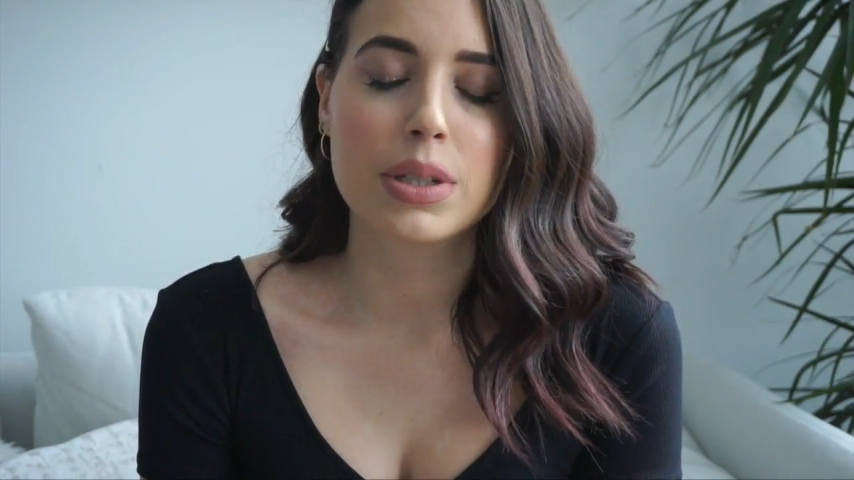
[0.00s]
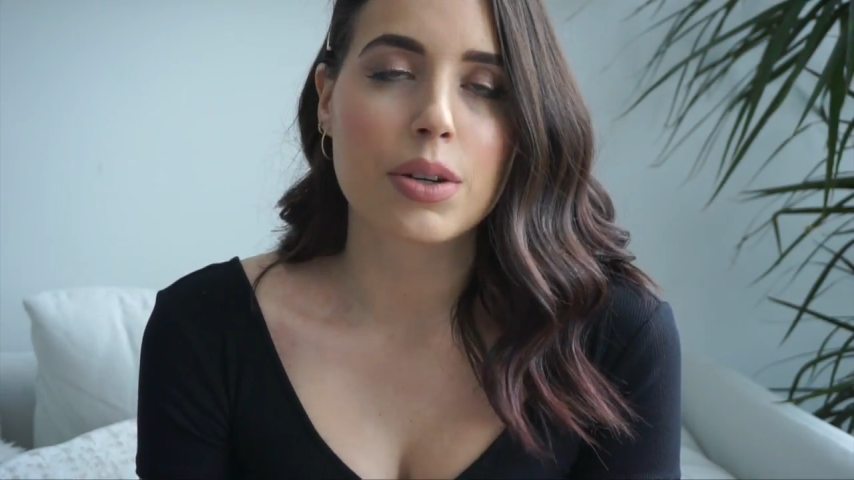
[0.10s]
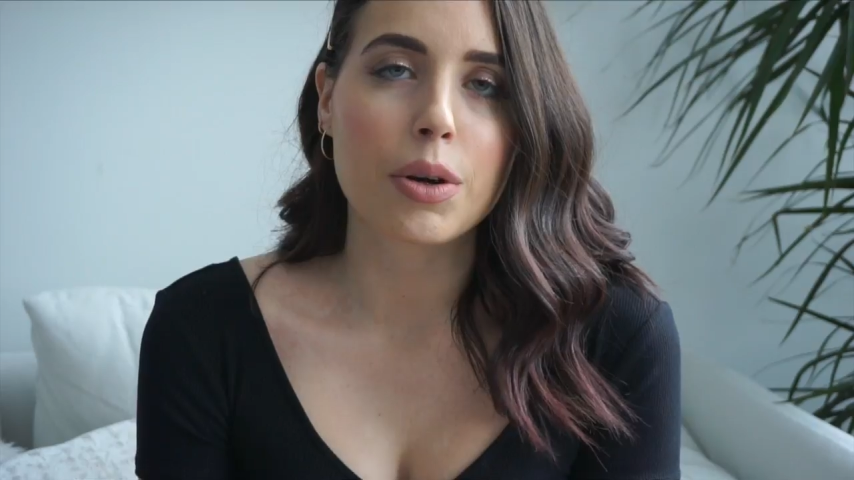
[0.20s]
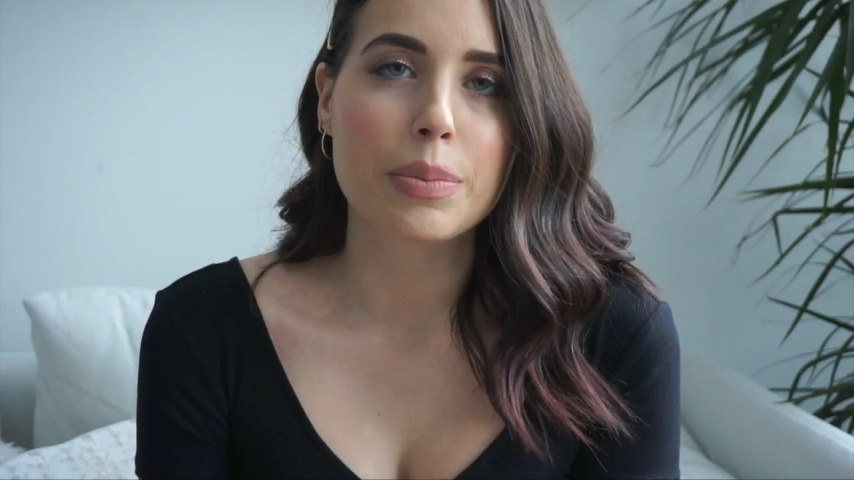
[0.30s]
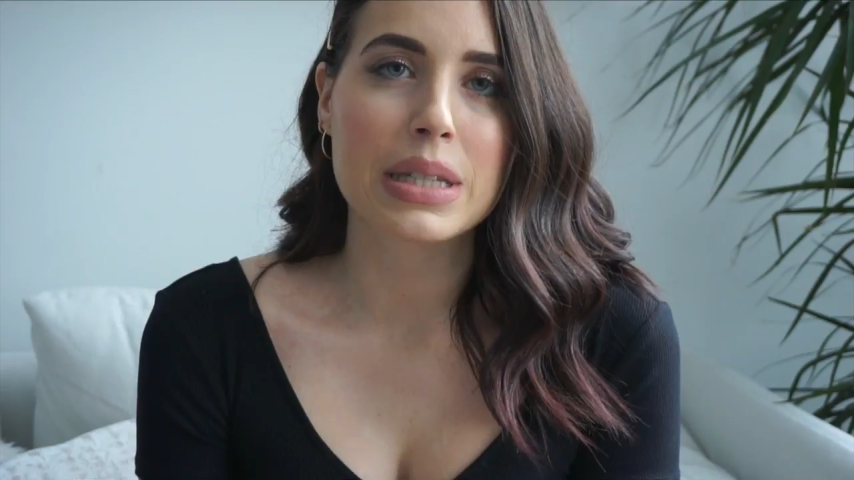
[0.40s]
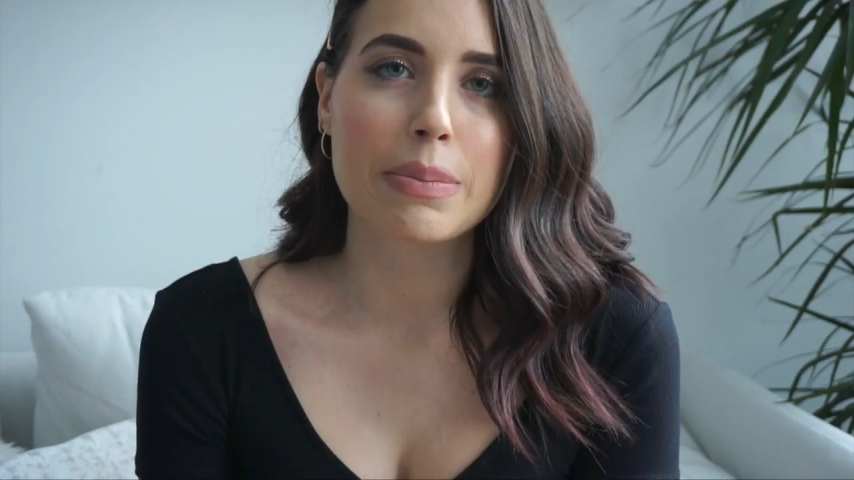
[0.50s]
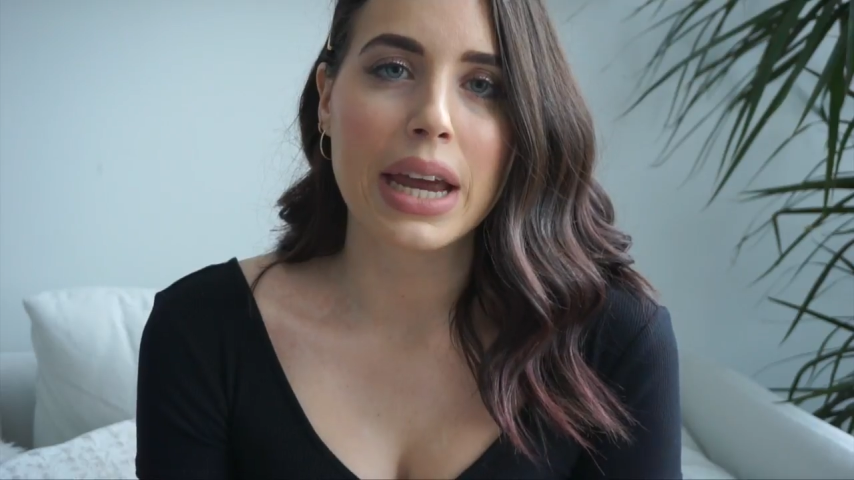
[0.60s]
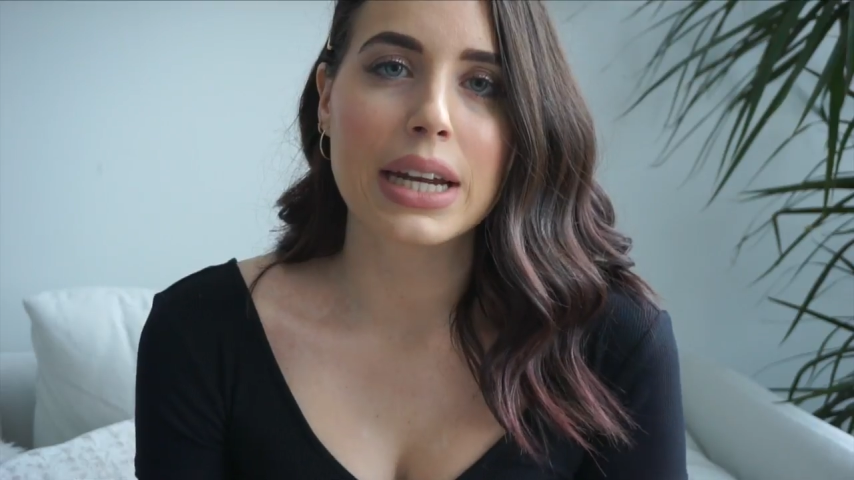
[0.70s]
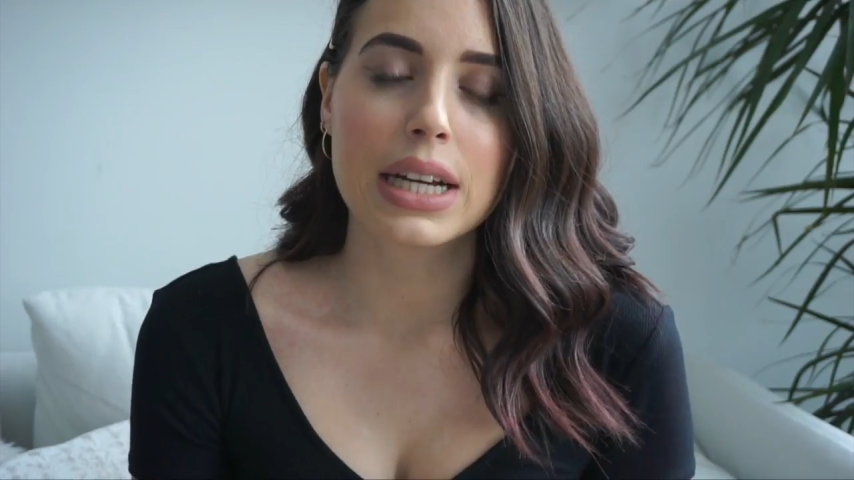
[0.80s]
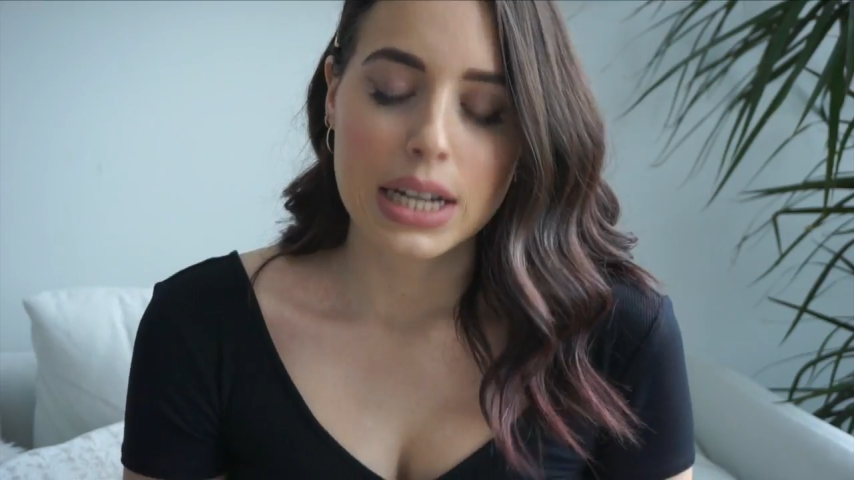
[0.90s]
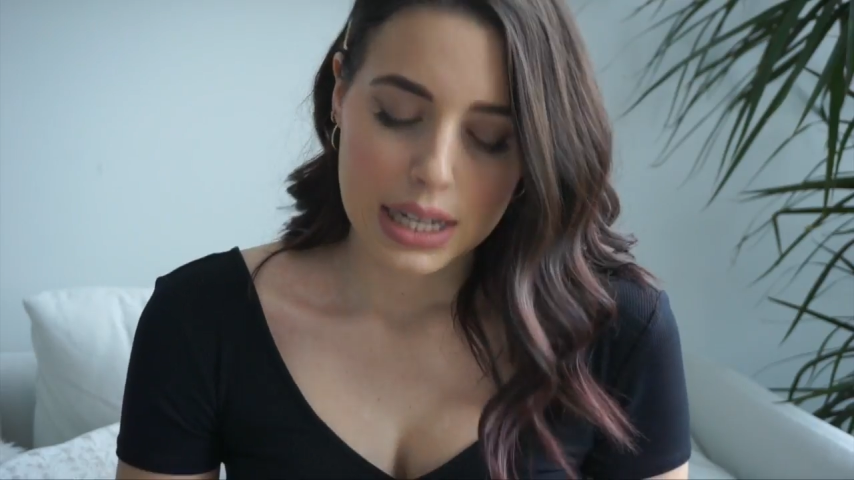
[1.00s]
syrup is made.